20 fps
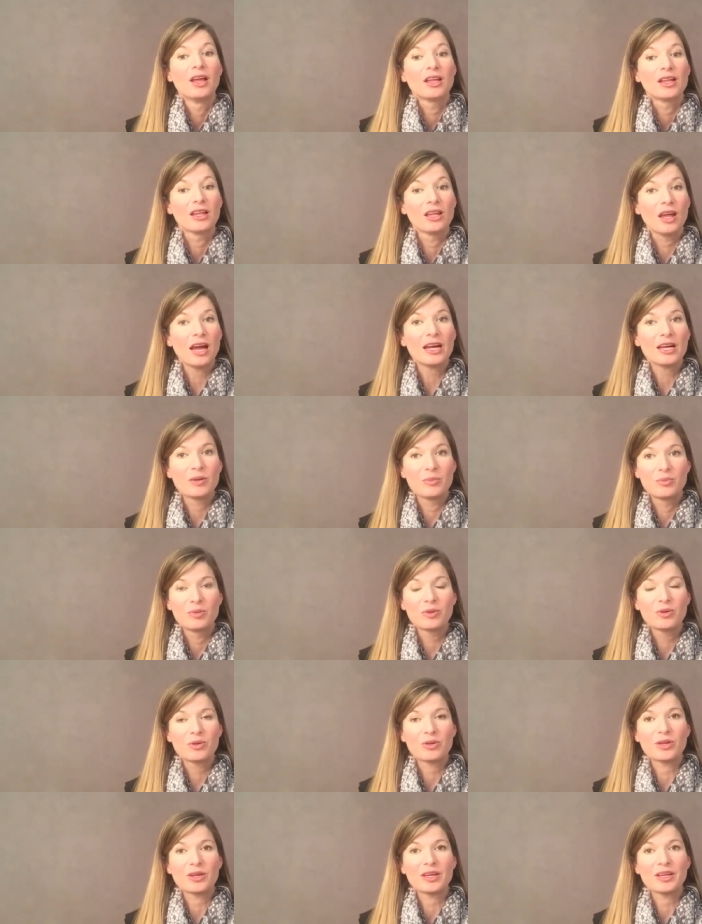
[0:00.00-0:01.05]
like a
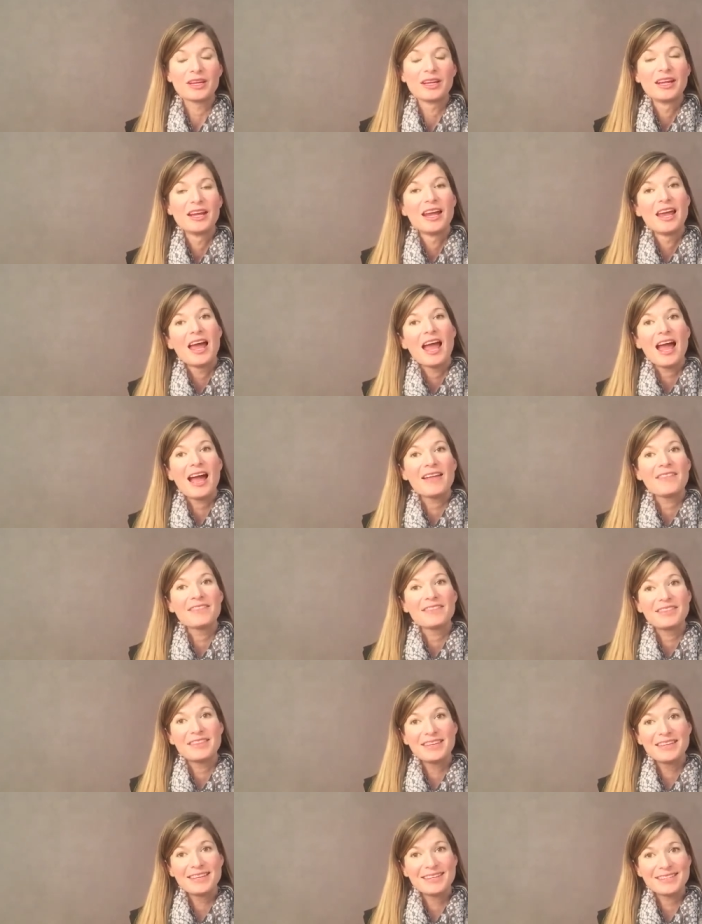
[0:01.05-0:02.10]
booklet.
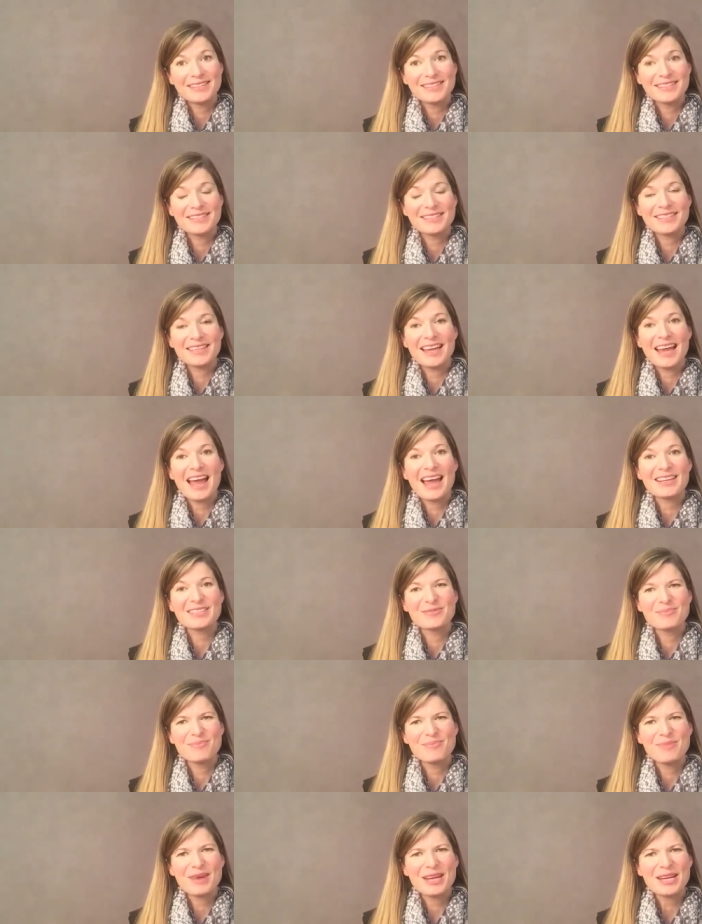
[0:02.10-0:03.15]
And this has
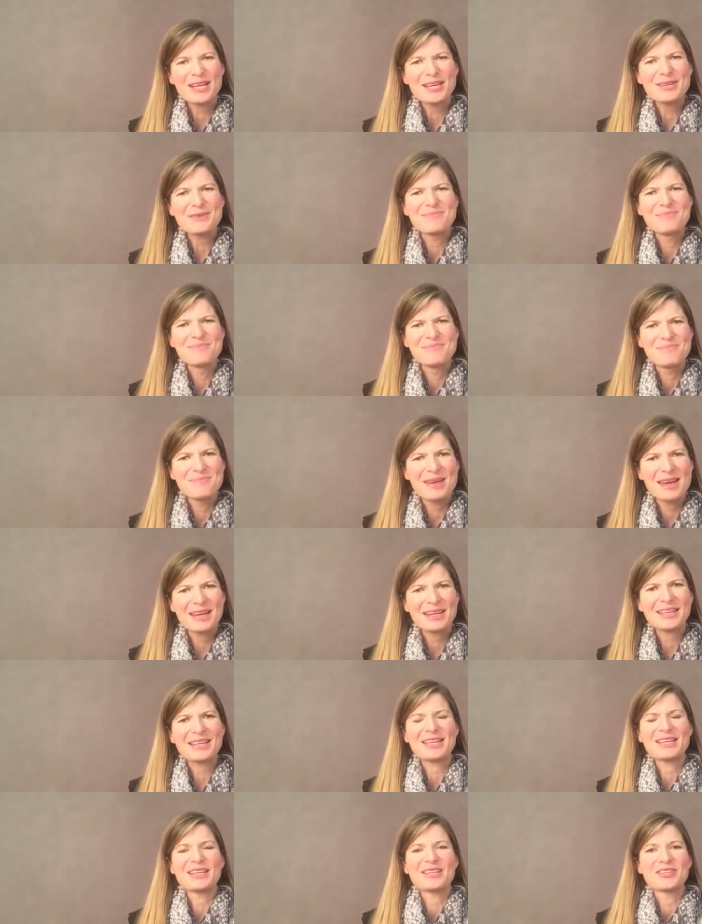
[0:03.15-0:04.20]

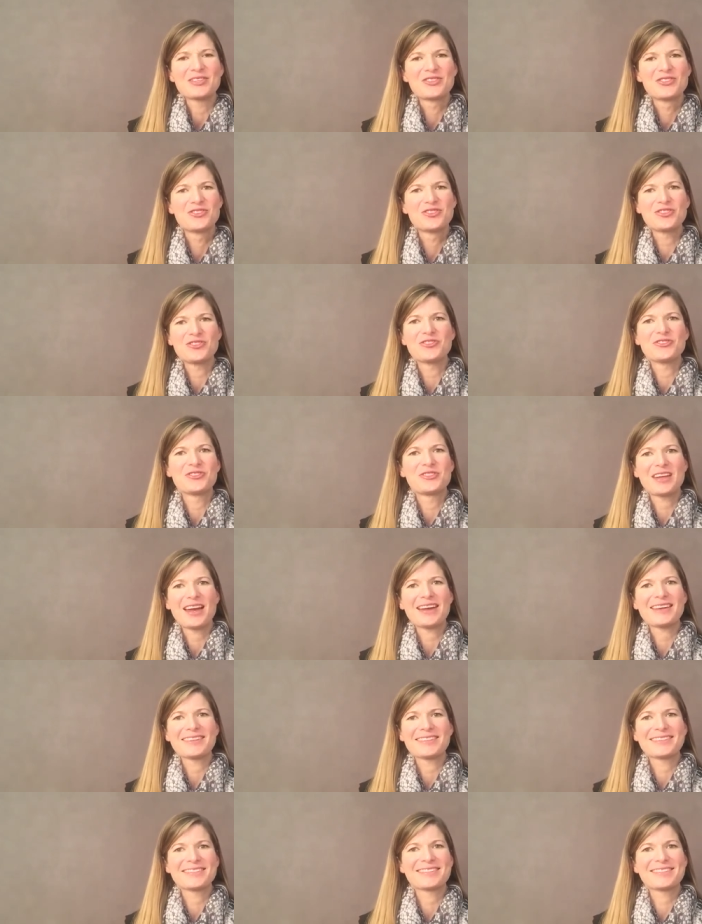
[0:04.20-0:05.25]
many due
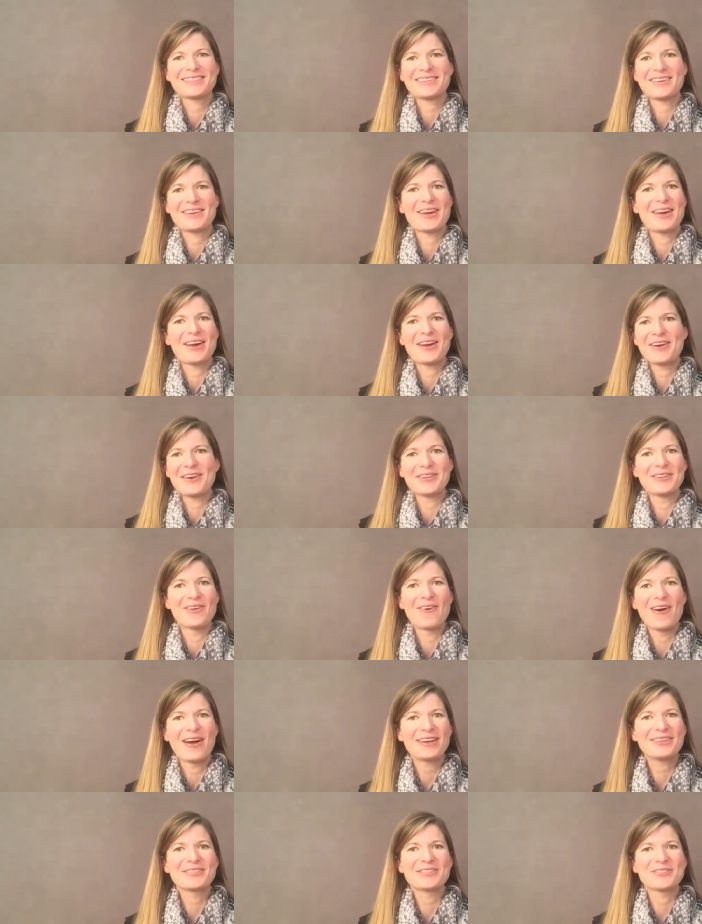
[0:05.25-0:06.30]
dates
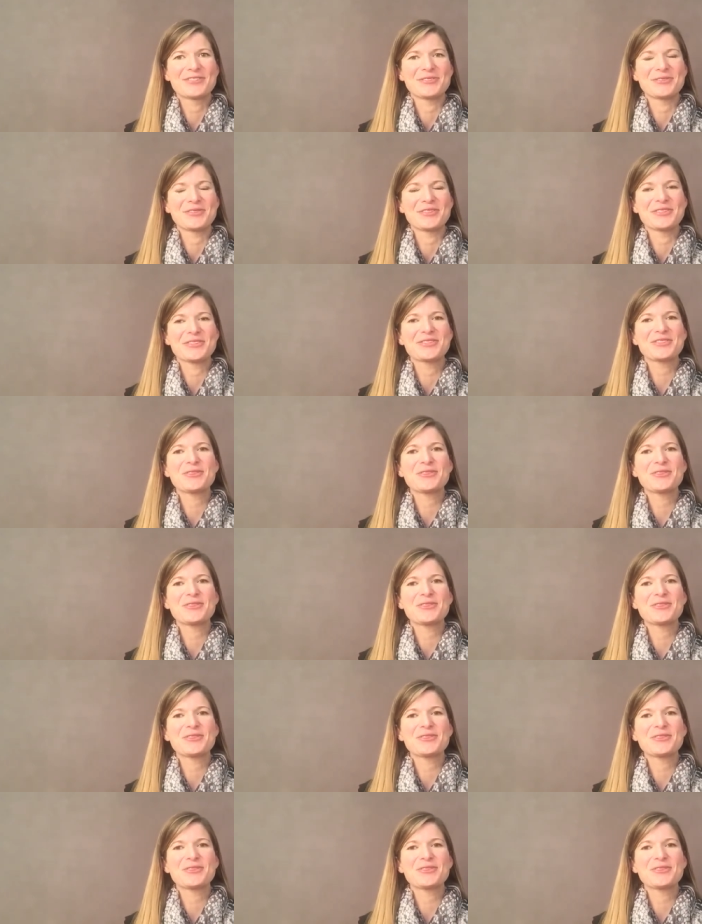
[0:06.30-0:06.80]
aligned to it.